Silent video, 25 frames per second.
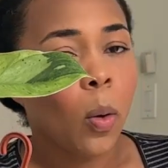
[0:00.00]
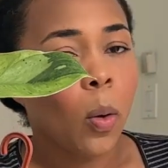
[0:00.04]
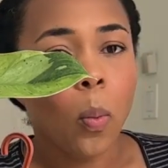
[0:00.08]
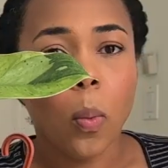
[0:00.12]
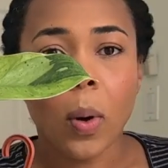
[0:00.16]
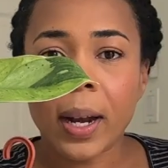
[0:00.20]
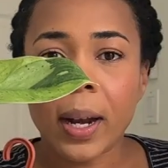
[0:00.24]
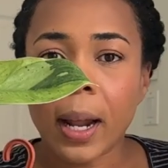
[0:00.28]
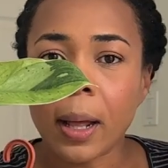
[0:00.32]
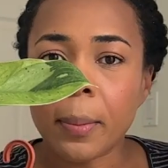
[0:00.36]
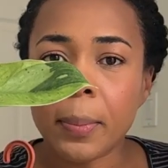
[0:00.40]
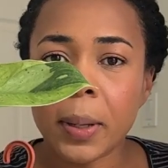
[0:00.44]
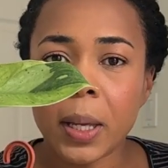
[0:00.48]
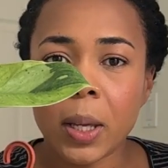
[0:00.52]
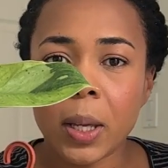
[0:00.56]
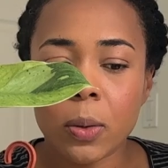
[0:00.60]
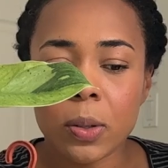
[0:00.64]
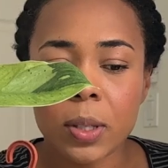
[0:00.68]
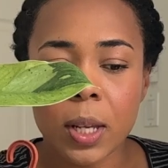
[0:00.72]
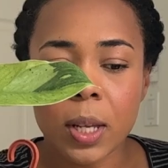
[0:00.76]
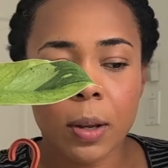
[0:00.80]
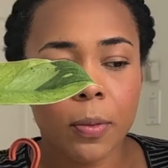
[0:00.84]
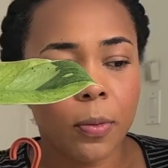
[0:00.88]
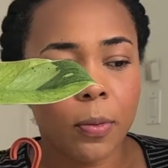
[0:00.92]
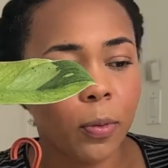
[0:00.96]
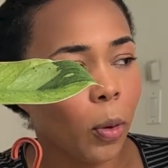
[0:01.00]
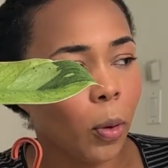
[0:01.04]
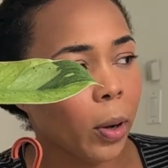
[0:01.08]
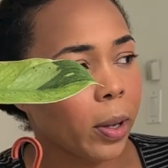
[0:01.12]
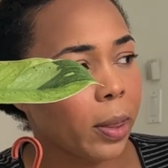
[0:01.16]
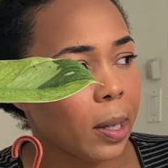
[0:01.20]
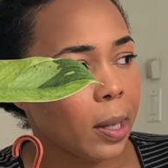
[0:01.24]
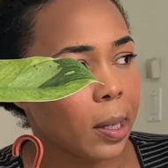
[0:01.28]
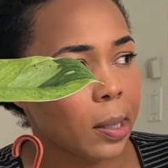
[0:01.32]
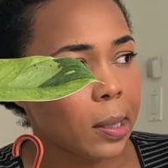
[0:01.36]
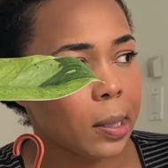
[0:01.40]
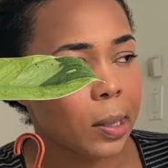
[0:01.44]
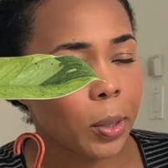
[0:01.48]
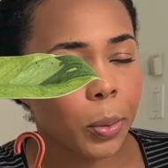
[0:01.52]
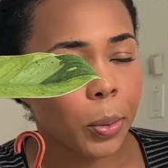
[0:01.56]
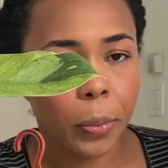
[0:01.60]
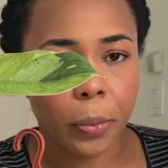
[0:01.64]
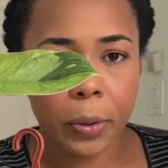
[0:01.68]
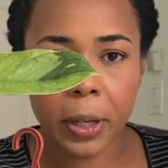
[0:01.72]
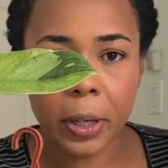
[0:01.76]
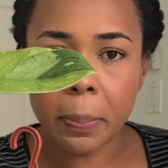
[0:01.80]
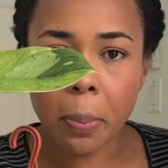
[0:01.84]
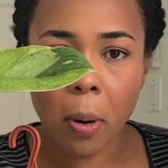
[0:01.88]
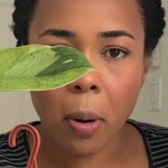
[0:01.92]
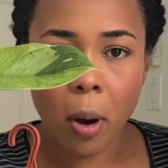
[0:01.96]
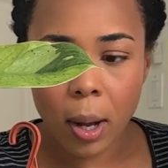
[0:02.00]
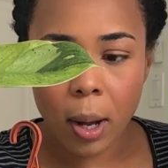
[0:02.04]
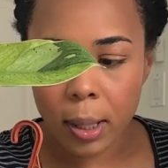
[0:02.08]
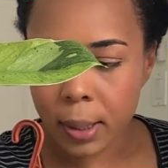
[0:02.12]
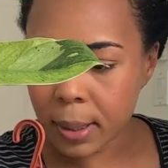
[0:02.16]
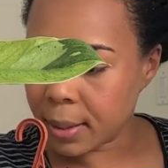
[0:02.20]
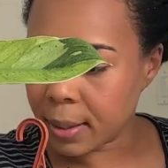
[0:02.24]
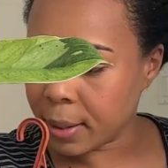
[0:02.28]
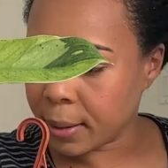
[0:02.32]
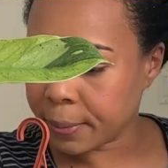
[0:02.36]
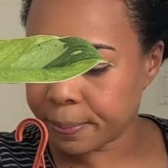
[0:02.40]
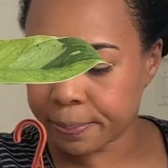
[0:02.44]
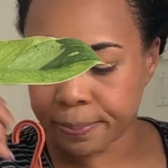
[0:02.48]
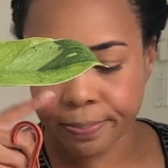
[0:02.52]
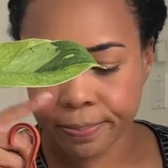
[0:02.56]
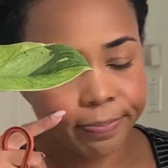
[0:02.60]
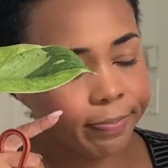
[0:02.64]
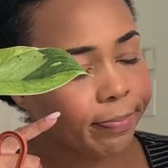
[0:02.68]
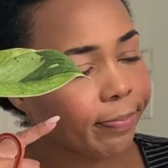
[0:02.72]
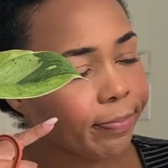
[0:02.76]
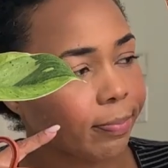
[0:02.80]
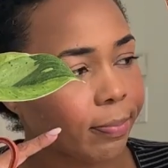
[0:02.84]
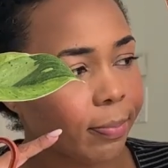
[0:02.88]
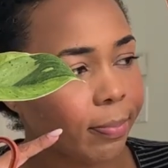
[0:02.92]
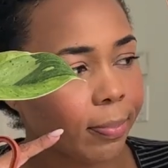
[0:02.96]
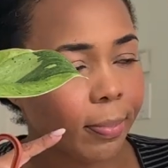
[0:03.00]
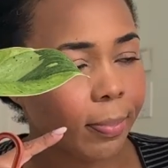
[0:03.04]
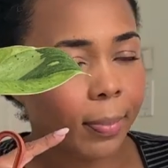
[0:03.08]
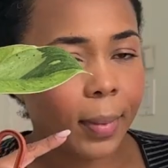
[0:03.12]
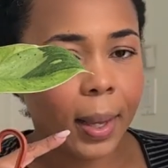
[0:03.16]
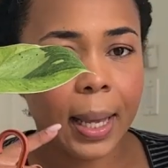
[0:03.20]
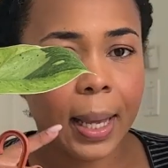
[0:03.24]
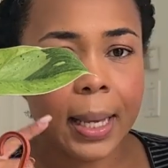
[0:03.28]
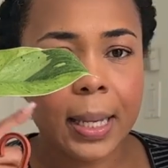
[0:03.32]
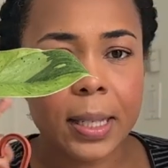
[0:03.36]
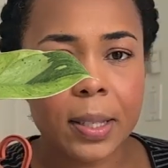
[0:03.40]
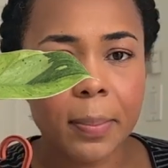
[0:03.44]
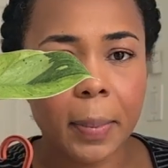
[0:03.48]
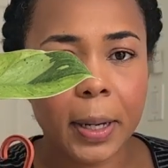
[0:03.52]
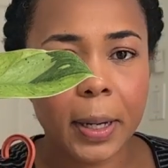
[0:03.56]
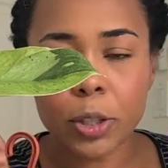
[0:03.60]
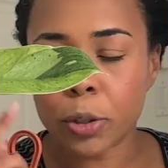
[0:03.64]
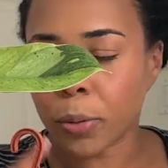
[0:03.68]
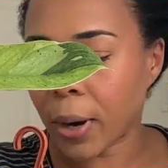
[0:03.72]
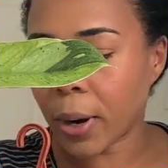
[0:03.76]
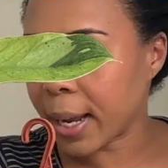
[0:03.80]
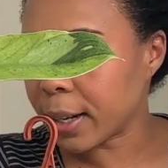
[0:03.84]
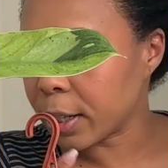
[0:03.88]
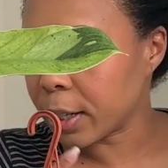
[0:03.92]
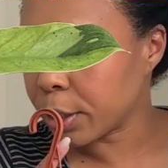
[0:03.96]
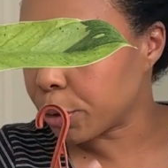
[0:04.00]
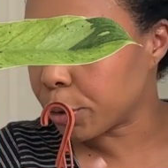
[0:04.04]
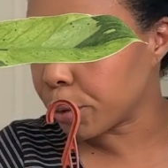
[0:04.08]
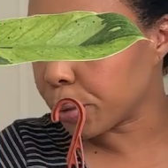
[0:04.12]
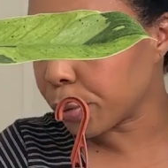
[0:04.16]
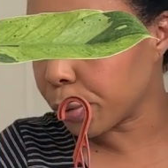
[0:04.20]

what I'll be using for this repot is my tried and